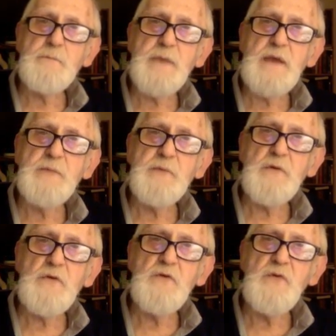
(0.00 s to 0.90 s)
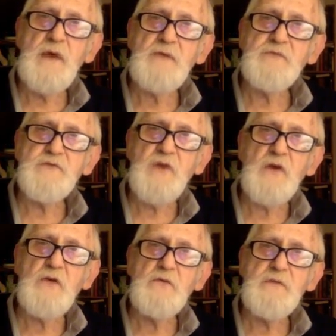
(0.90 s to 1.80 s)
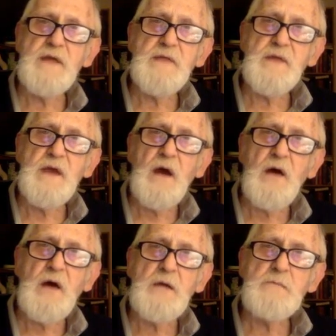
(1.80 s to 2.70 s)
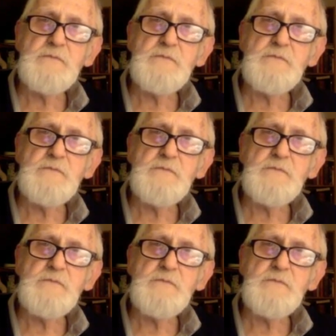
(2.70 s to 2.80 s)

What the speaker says: people who have served in the armed